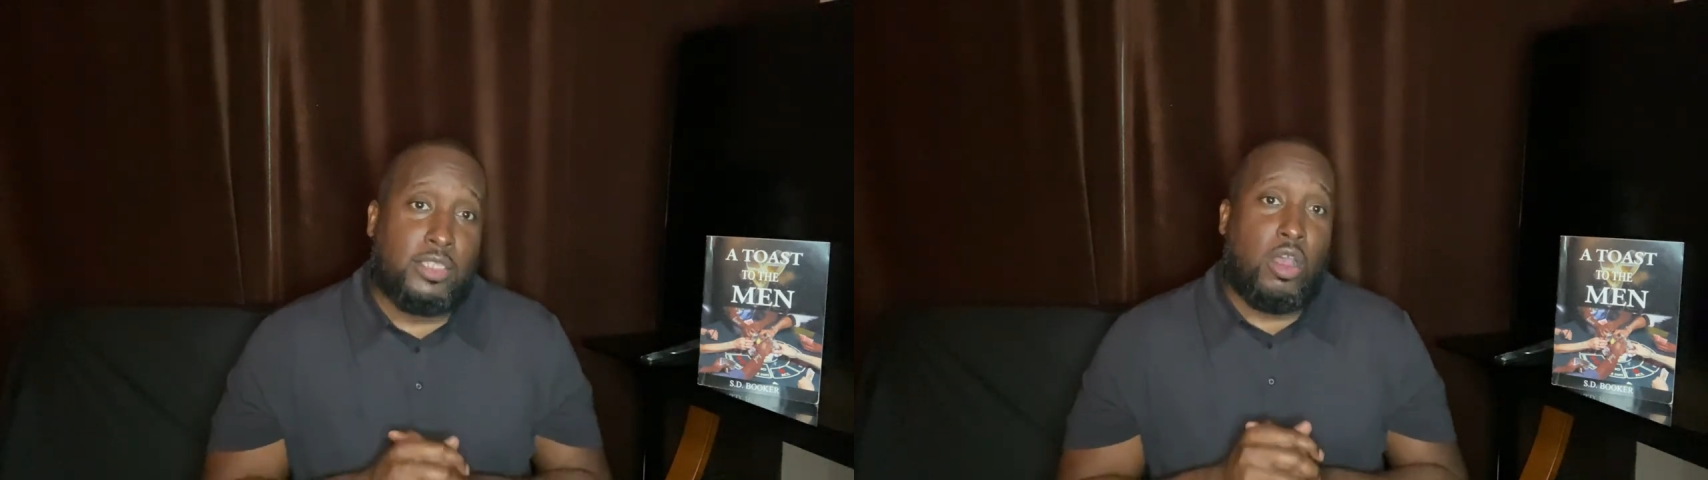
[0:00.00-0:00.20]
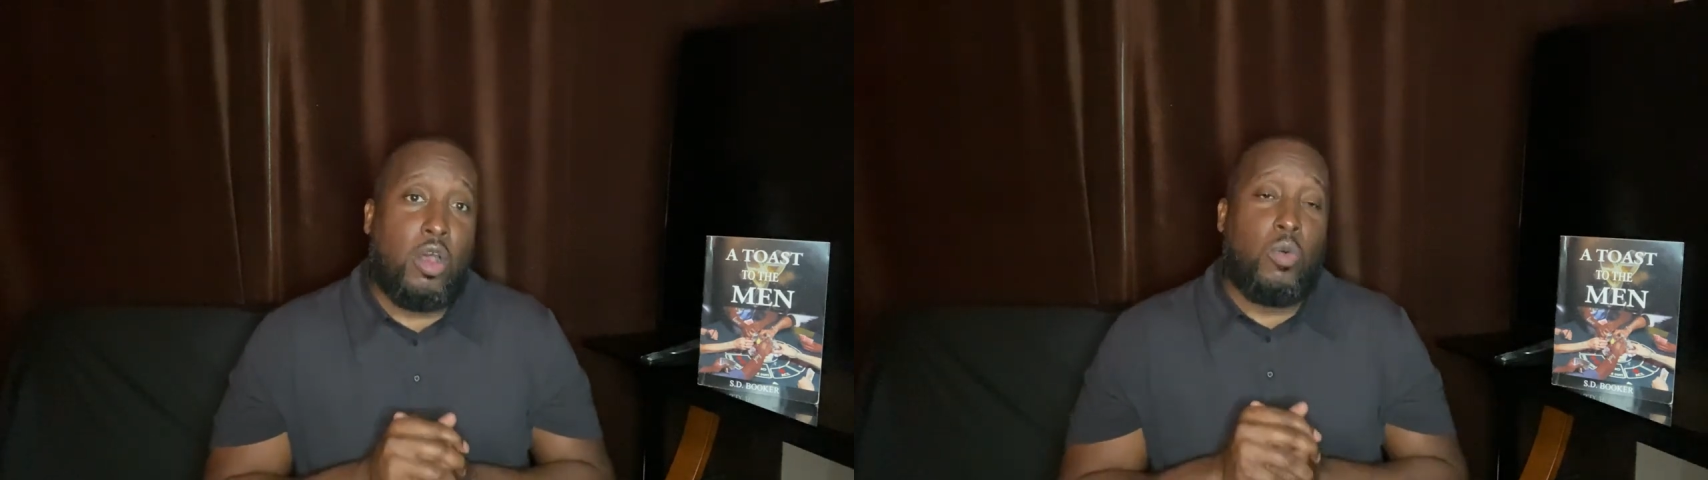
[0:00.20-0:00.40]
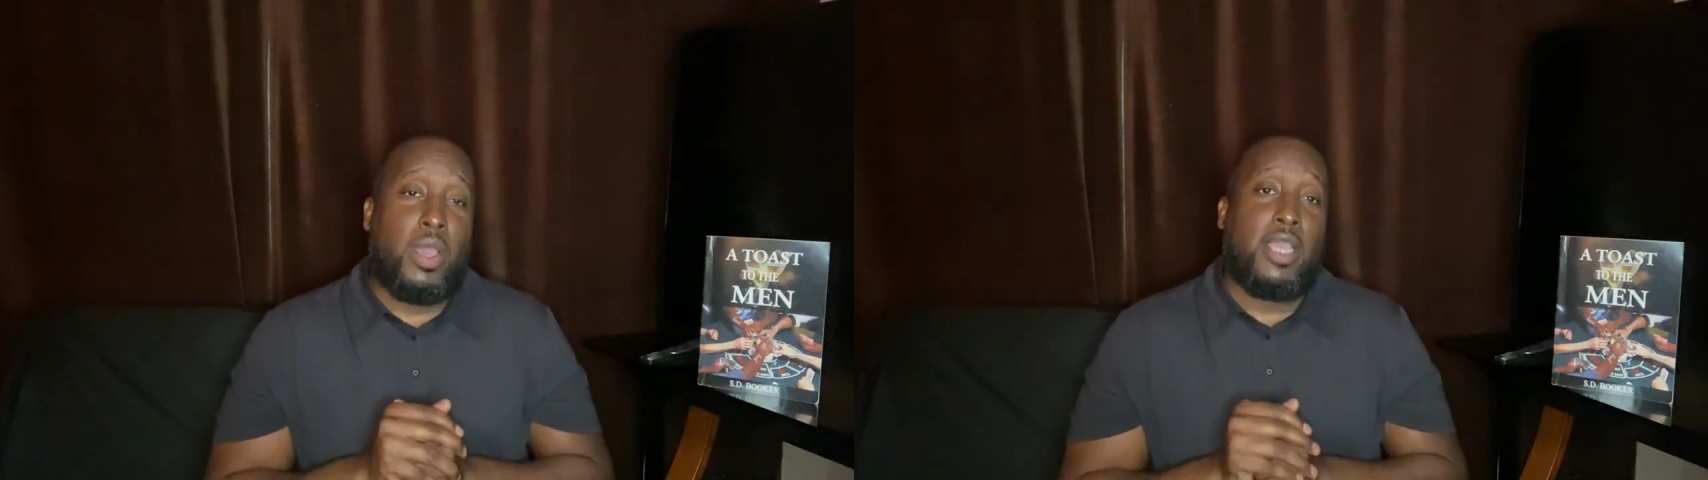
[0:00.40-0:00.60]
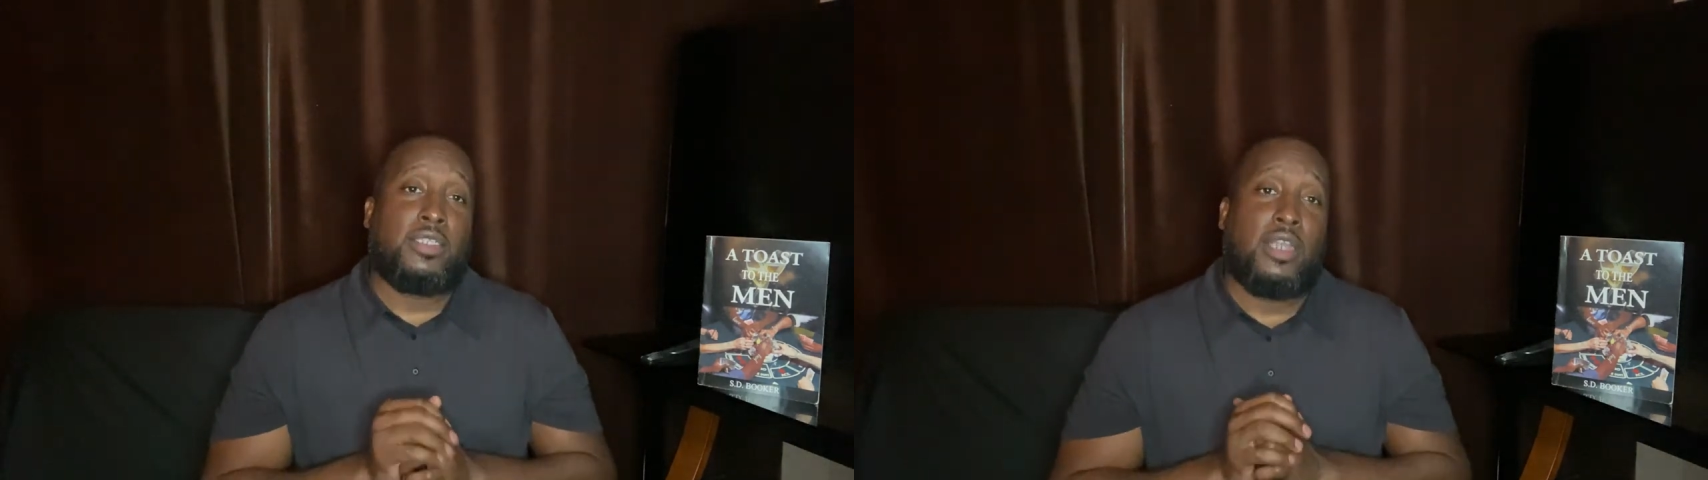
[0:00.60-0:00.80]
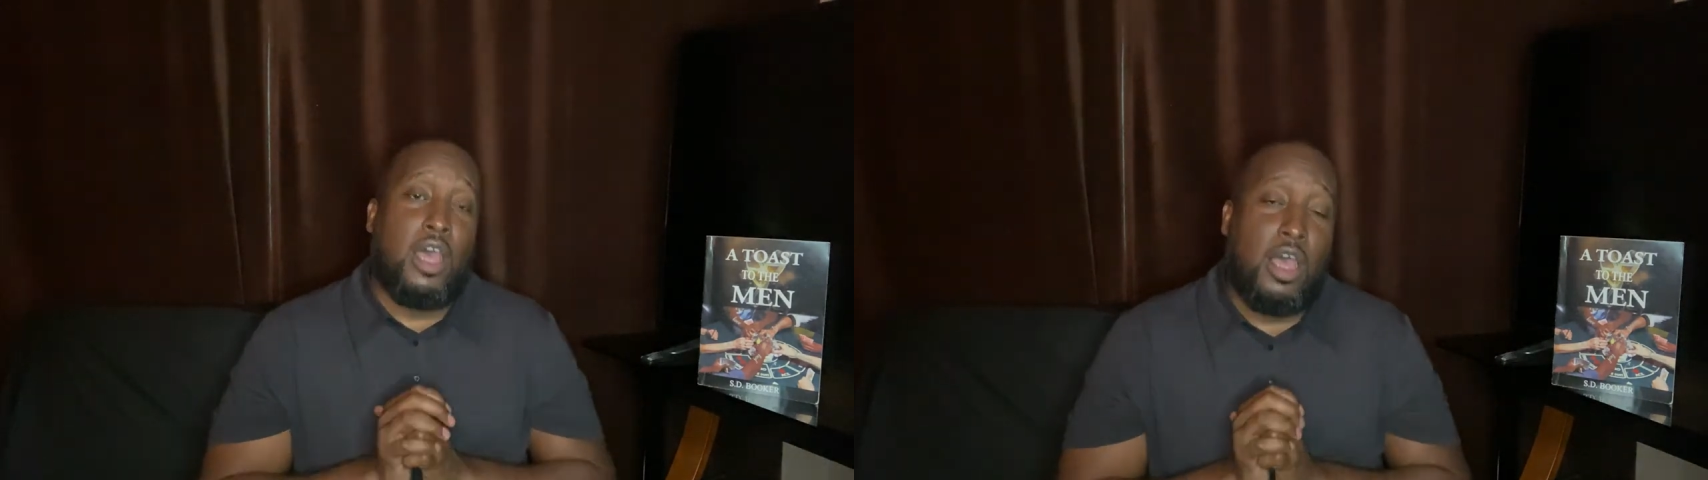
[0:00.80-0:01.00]
as
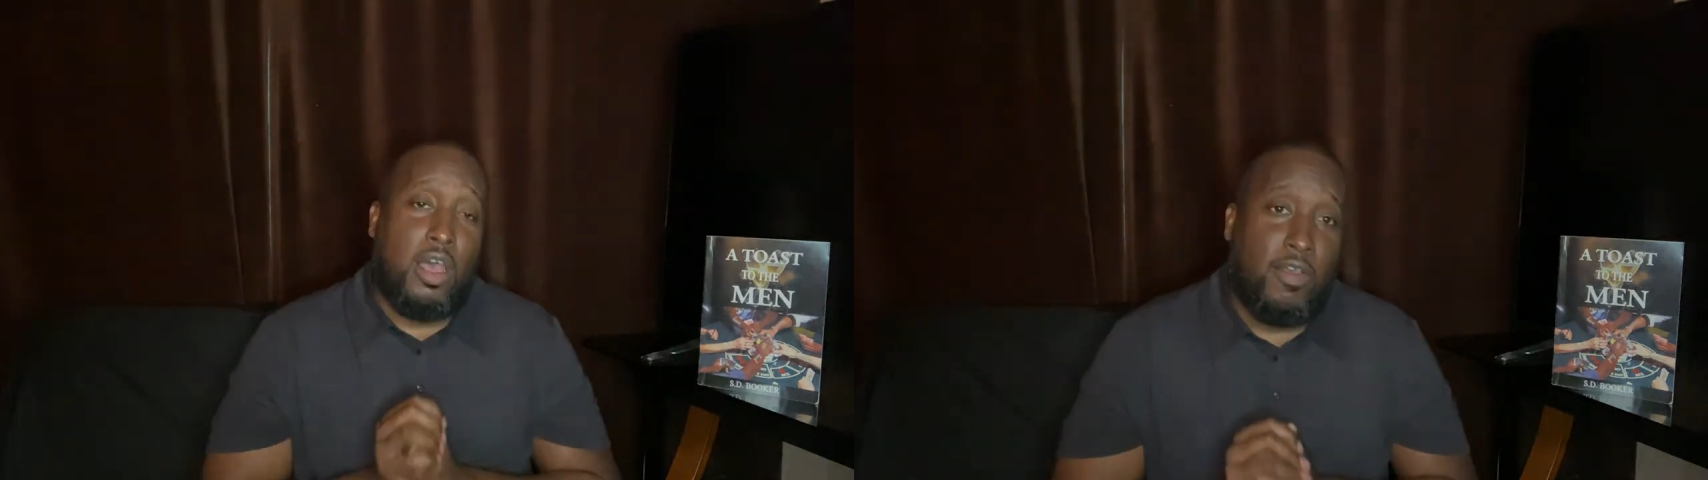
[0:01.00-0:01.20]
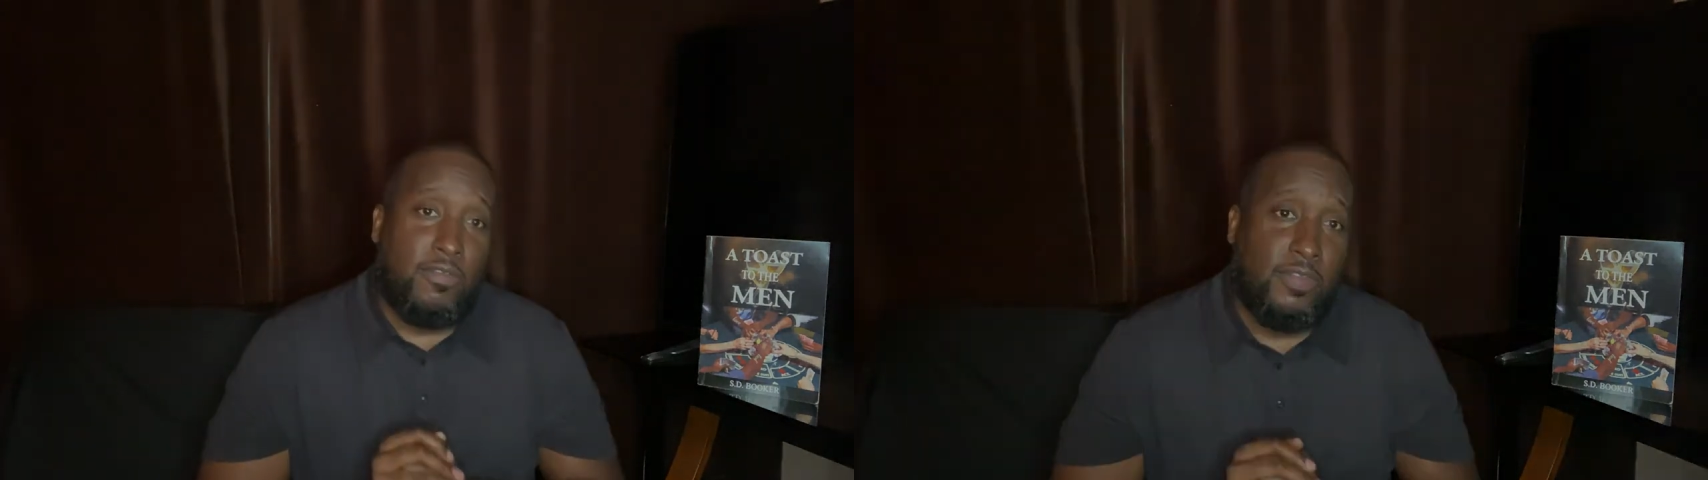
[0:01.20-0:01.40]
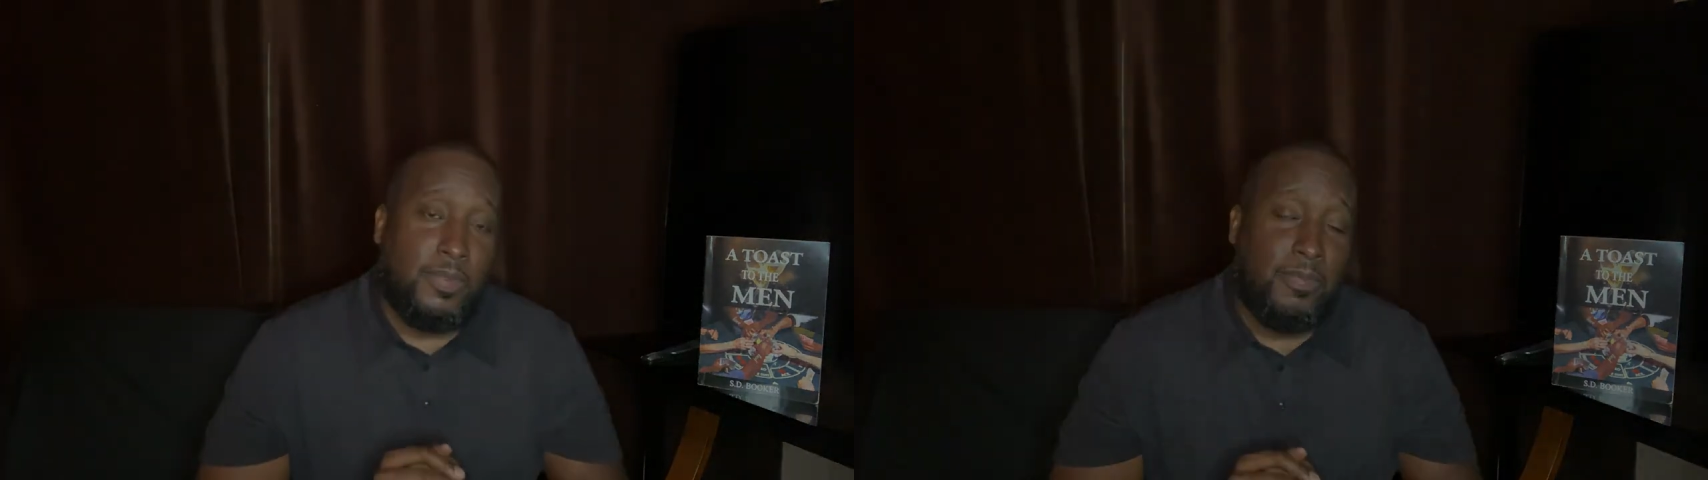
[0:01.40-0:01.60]
always, love.